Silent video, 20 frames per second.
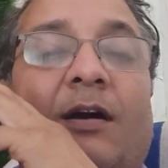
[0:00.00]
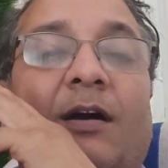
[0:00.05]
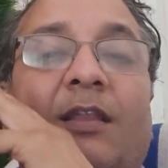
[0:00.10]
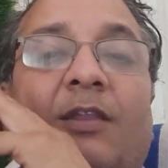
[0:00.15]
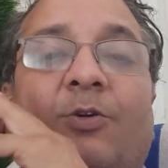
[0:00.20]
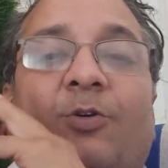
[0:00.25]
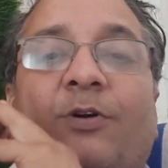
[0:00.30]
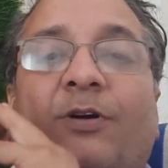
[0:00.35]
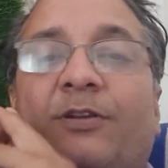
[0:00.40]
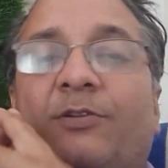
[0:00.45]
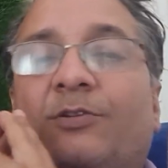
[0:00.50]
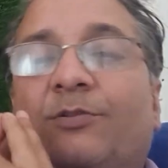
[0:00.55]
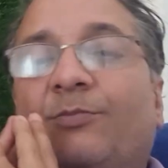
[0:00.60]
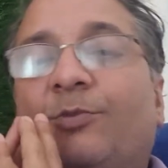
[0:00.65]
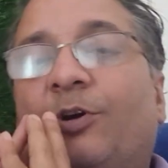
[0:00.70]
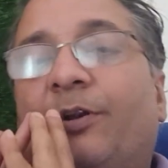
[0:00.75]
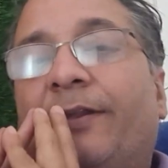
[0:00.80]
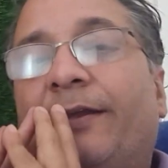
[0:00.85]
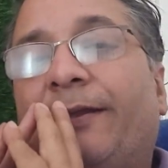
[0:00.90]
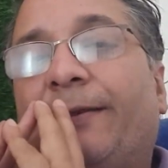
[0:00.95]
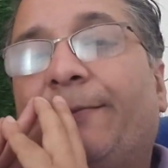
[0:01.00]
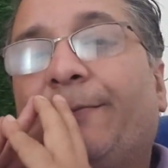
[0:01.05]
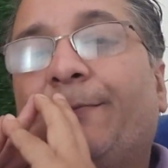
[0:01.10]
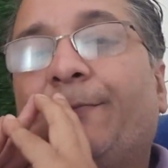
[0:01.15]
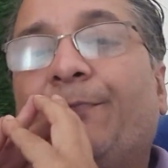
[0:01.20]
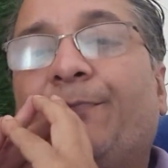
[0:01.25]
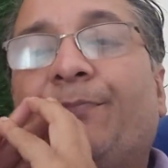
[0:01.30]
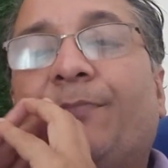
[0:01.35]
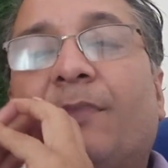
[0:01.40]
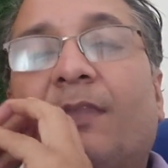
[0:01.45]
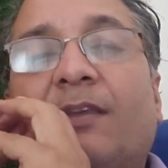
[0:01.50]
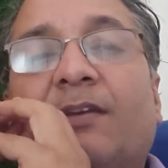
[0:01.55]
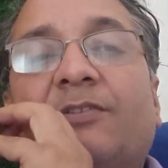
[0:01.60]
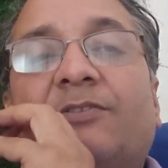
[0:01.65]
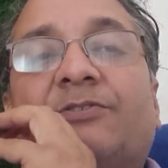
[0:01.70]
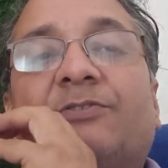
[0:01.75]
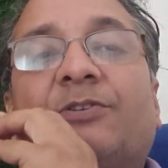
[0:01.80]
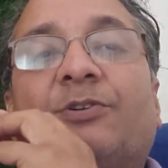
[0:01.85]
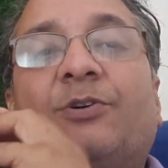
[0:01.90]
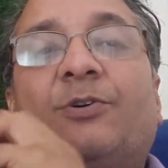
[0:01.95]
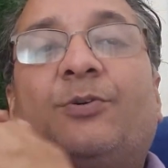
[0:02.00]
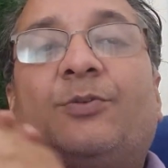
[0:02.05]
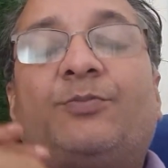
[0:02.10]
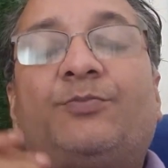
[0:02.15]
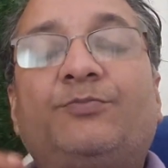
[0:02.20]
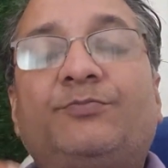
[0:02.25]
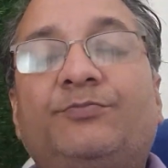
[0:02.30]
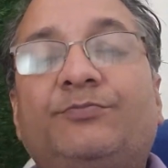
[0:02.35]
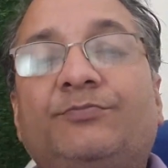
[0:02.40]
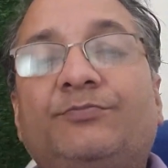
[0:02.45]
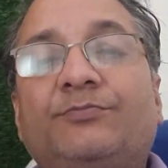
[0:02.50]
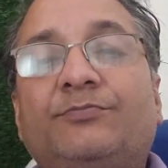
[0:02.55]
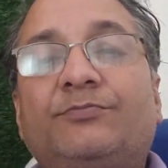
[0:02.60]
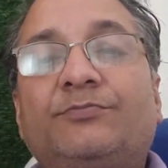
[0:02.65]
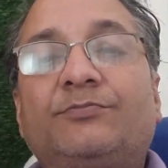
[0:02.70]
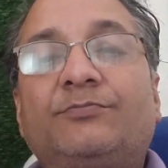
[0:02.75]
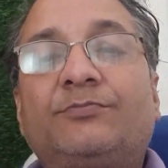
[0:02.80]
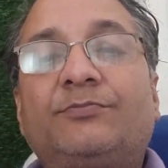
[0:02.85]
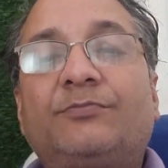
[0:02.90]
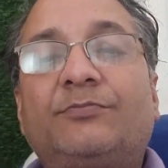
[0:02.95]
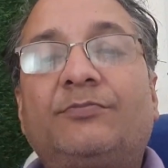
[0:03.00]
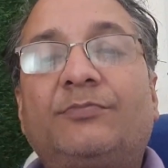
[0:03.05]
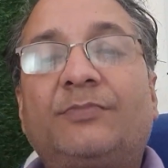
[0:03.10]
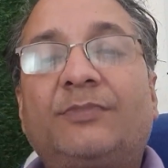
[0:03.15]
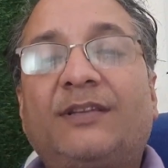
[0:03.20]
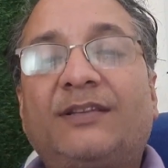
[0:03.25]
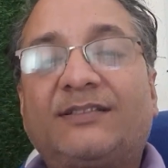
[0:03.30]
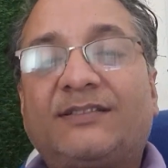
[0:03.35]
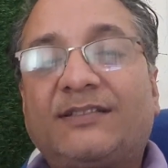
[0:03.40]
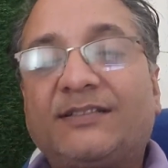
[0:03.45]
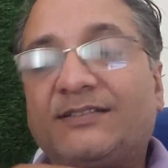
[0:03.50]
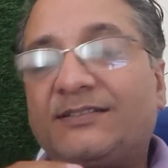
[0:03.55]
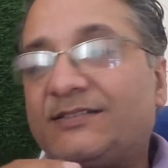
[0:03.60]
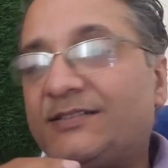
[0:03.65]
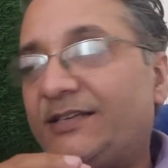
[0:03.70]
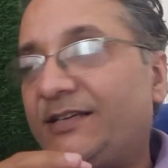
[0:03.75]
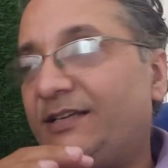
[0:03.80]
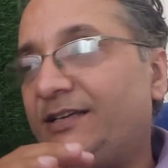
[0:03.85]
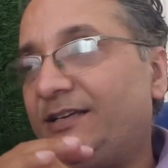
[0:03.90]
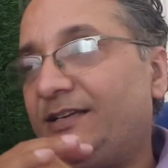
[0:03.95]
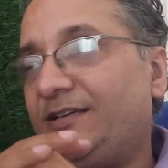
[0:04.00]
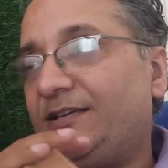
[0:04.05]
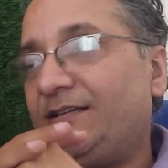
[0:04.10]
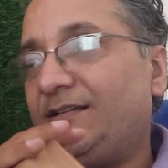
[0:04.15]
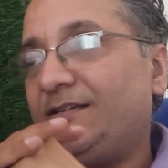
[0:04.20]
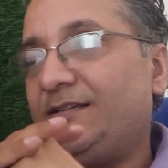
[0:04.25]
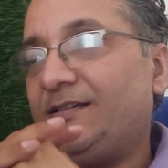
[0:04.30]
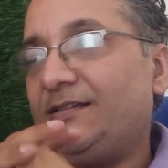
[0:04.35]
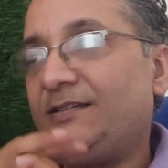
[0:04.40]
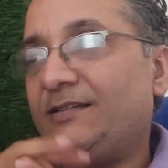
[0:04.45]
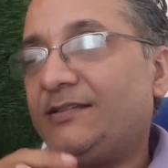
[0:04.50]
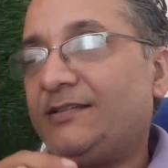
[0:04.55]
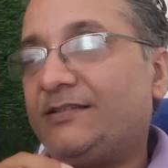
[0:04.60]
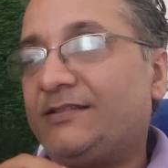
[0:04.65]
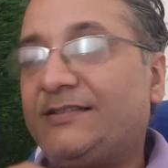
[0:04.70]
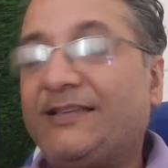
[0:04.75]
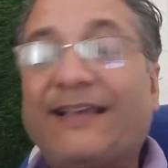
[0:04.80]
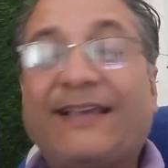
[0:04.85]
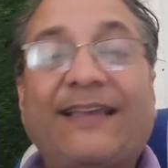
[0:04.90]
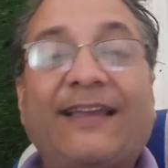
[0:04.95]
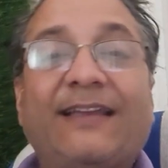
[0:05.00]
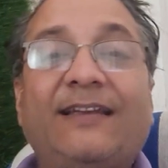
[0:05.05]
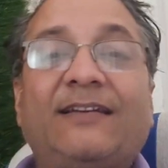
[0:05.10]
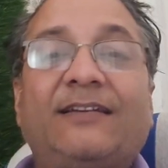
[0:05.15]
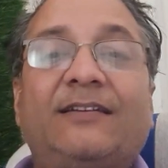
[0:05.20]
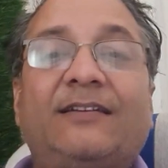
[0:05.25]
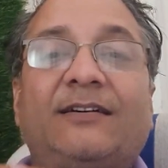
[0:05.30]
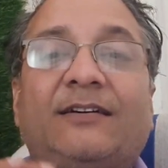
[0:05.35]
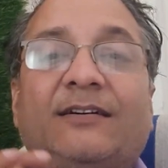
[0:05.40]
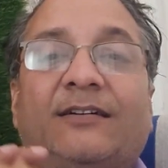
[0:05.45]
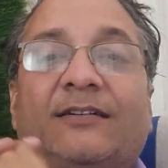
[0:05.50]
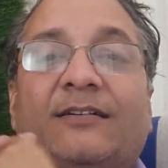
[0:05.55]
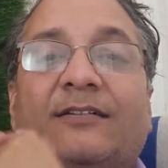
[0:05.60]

Hello and good morning. So, this is the second